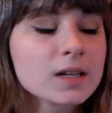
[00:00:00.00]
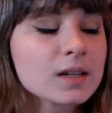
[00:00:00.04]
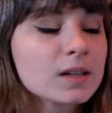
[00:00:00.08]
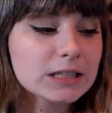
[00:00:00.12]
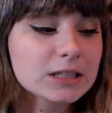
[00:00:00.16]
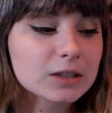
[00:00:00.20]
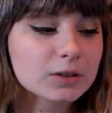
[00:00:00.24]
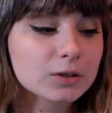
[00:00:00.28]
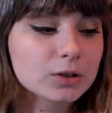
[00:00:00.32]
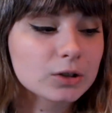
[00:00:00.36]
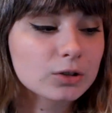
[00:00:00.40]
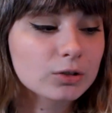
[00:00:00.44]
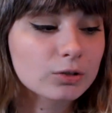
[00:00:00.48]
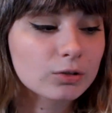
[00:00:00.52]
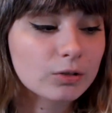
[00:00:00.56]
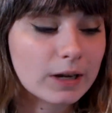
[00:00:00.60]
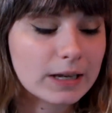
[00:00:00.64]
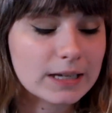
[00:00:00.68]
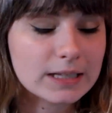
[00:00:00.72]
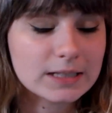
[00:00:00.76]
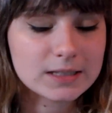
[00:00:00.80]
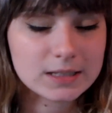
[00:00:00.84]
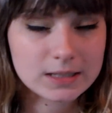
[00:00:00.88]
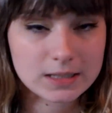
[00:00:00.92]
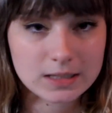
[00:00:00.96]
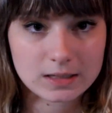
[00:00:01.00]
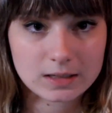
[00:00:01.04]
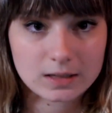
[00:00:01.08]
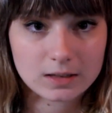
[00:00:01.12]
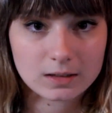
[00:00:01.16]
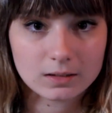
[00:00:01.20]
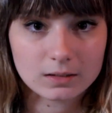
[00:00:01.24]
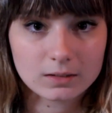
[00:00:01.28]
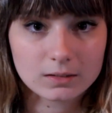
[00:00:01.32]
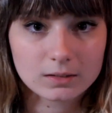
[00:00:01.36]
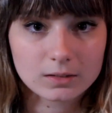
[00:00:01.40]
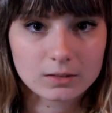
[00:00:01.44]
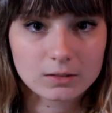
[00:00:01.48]
It's a
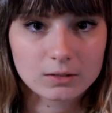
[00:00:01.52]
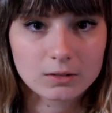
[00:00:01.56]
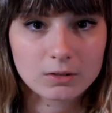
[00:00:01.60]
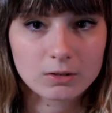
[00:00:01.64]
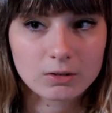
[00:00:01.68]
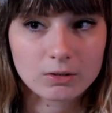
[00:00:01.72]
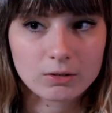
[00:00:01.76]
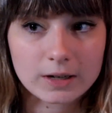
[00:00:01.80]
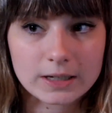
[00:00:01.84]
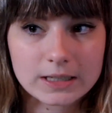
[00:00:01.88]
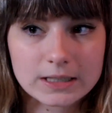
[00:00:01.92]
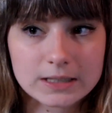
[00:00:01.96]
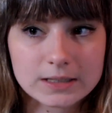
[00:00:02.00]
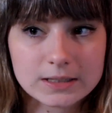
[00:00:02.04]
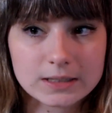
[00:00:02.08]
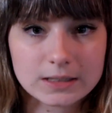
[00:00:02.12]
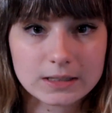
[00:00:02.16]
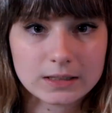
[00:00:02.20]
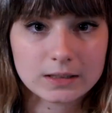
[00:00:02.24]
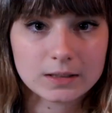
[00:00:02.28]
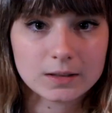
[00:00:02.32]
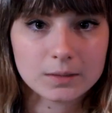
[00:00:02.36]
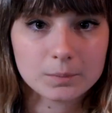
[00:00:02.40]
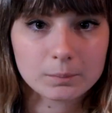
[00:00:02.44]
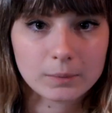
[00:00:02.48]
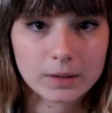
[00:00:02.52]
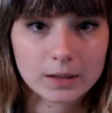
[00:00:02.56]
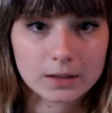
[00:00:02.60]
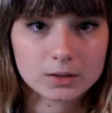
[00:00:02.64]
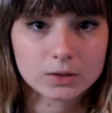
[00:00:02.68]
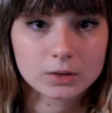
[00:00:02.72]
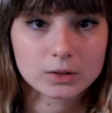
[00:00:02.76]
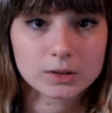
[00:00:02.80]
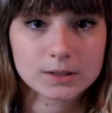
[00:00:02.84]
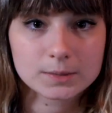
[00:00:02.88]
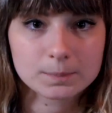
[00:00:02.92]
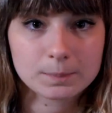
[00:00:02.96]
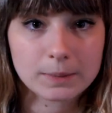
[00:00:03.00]
crazy, crazy
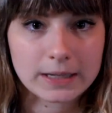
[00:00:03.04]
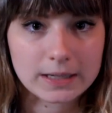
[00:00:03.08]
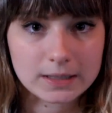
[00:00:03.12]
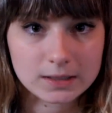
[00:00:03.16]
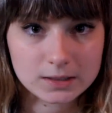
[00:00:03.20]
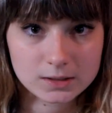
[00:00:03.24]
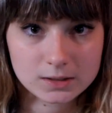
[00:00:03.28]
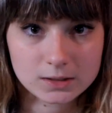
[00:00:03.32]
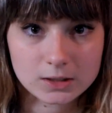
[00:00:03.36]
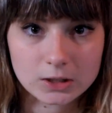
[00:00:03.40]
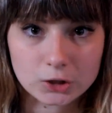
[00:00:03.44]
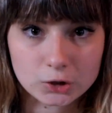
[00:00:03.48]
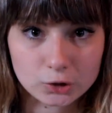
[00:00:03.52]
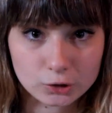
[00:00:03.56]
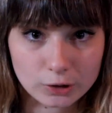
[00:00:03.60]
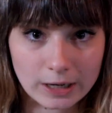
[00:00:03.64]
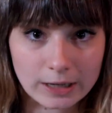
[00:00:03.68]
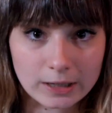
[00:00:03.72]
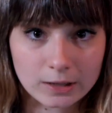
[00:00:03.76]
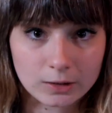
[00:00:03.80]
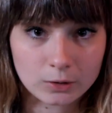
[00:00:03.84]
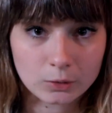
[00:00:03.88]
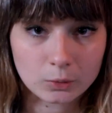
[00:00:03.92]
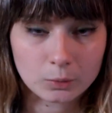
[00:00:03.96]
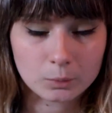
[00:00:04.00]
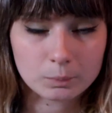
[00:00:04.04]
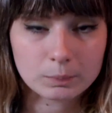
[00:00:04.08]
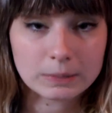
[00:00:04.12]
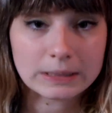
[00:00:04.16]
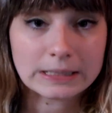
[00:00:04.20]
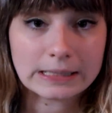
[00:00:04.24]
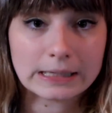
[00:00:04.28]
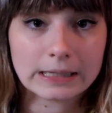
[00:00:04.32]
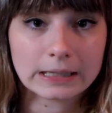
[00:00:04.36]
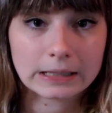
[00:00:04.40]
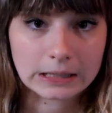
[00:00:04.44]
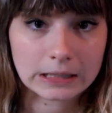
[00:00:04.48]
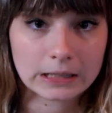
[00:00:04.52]
mental space to try to
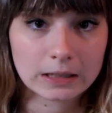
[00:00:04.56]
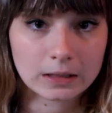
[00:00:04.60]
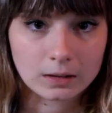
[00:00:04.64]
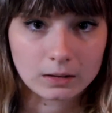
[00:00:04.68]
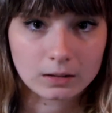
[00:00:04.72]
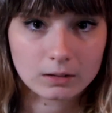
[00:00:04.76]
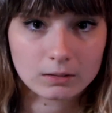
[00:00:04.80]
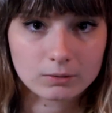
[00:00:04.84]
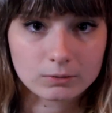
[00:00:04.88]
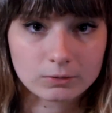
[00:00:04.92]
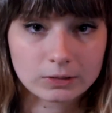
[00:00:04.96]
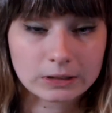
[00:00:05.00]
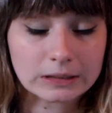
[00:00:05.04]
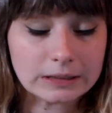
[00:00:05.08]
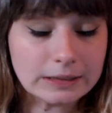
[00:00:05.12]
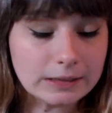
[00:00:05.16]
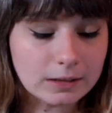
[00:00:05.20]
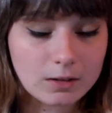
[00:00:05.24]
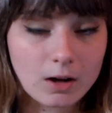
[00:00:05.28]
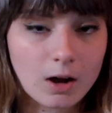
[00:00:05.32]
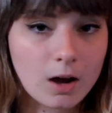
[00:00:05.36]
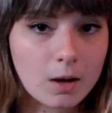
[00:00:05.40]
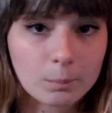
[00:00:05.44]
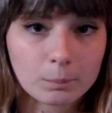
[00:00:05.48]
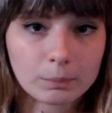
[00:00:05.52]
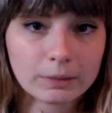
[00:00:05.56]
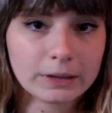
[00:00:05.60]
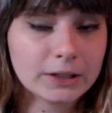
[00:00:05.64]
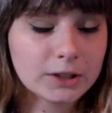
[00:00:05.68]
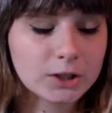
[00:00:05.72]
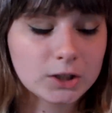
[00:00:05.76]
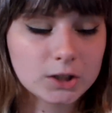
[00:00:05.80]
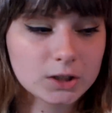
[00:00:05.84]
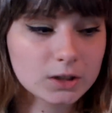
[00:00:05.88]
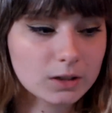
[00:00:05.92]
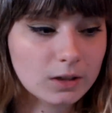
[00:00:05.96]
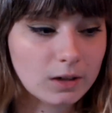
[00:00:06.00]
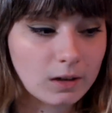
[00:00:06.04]
be in and really
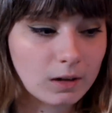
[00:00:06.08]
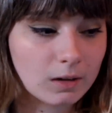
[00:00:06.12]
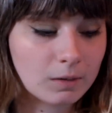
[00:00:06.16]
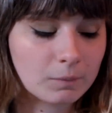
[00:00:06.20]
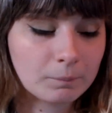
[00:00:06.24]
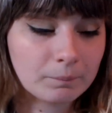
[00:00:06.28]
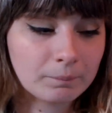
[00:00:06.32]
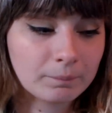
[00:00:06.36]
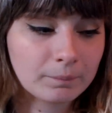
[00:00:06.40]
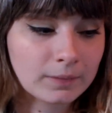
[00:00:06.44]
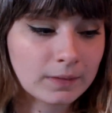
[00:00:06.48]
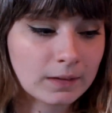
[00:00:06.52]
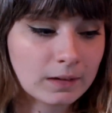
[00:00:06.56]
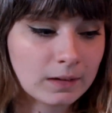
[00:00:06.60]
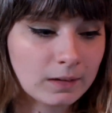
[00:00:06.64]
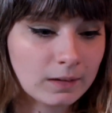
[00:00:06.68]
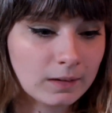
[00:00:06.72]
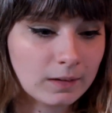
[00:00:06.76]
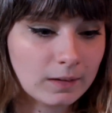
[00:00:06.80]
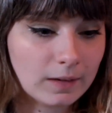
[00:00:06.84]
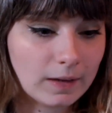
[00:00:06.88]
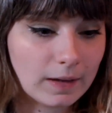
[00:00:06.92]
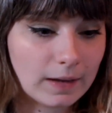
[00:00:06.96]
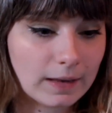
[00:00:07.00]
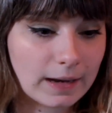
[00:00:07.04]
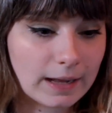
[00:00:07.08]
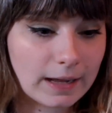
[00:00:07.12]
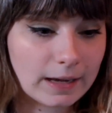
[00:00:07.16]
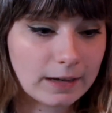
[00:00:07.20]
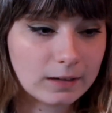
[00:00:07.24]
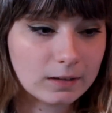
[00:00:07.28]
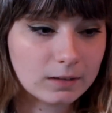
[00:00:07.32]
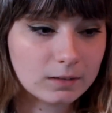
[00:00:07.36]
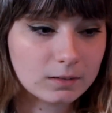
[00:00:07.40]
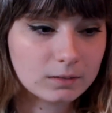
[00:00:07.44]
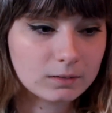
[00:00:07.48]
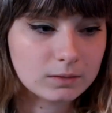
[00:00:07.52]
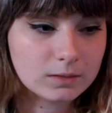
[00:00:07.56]
accomplish. And
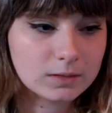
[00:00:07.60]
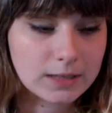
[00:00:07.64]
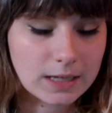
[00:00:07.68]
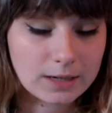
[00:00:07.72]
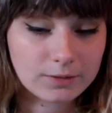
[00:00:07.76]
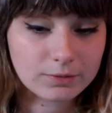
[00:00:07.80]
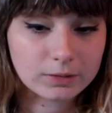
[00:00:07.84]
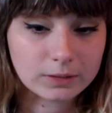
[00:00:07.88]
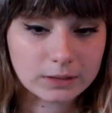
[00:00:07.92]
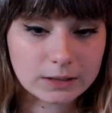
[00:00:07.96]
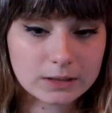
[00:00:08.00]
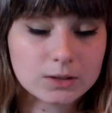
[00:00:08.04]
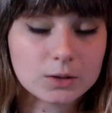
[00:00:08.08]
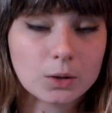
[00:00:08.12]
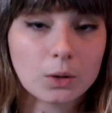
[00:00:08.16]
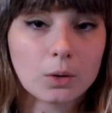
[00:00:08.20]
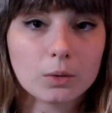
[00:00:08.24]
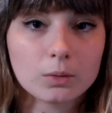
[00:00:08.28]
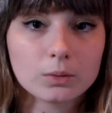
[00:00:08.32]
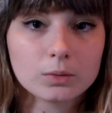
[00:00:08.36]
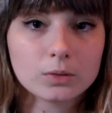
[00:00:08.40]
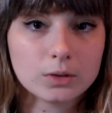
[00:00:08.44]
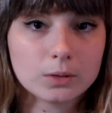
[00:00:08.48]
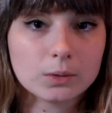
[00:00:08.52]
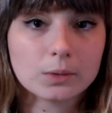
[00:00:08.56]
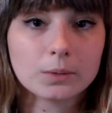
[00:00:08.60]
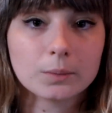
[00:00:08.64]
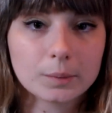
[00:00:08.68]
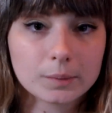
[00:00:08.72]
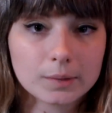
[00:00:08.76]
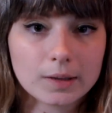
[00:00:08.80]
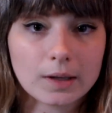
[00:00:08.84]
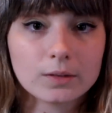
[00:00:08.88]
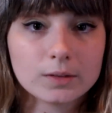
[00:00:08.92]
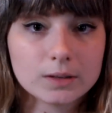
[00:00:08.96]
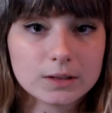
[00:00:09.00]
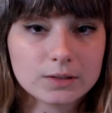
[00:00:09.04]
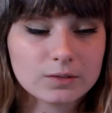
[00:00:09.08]
I definitely don't do it
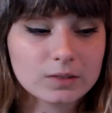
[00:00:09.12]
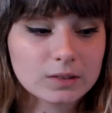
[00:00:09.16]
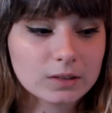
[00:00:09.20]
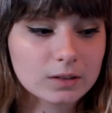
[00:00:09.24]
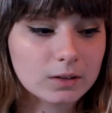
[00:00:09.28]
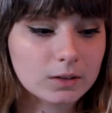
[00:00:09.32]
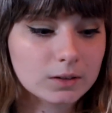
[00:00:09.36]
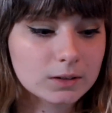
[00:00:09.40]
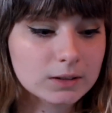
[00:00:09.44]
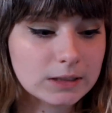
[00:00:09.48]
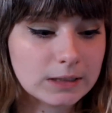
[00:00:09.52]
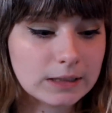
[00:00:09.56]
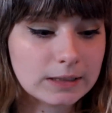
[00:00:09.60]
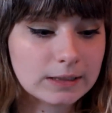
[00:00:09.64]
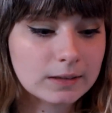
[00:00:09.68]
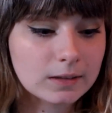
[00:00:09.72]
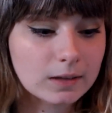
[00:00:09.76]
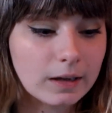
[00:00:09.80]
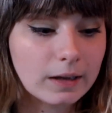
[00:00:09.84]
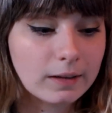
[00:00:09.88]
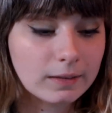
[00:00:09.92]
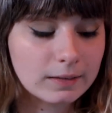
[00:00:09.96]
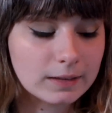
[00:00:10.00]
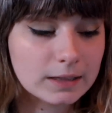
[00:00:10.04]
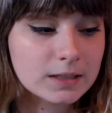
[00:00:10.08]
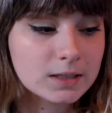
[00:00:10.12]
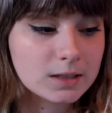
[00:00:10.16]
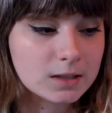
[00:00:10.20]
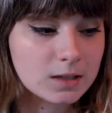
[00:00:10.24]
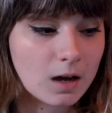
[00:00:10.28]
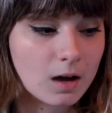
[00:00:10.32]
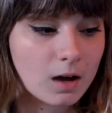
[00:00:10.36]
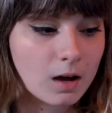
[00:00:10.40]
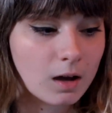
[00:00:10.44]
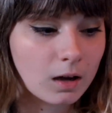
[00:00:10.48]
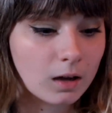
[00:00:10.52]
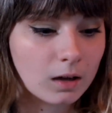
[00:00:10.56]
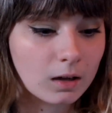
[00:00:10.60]
without difficulty. And this
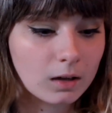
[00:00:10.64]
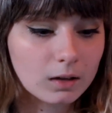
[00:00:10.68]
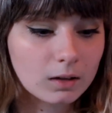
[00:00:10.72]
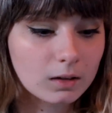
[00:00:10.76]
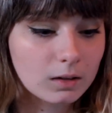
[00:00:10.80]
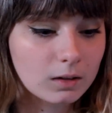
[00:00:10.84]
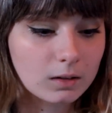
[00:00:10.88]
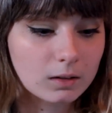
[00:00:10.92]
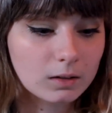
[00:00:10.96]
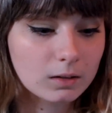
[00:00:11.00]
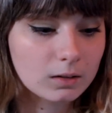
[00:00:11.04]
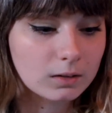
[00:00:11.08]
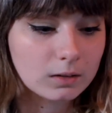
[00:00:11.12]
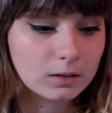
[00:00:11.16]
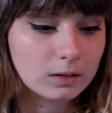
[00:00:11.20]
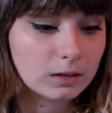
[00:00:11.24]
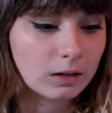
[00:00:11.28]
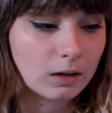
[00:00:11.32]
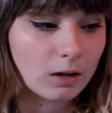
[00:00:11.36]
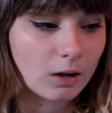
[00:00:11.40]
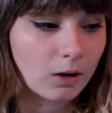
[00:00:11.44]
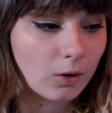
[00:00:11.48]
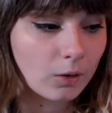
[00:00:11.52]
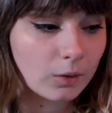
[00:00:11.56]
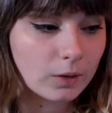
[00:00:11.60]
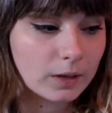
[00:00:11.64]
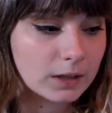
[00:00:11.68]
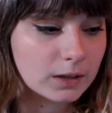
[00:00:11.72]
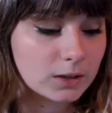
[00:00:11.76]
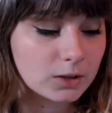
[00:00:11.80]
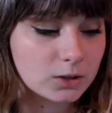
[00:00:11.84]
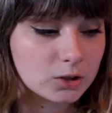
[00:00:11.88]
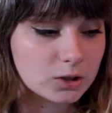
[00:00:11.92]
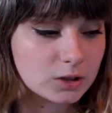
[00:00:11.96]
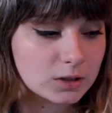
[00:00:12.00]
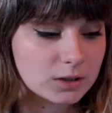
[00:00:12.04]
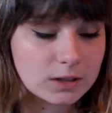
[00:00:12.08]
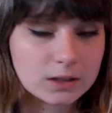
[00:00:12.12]
song, you know,
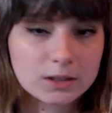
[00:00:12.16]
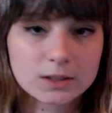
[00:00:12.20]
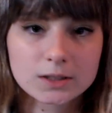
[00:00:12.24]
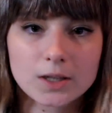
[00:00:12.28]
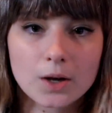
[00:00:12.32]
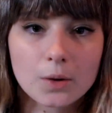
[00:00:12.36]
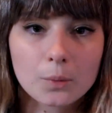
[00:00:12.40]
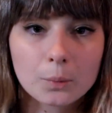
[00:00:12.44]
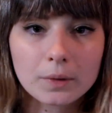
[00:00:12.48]
it's so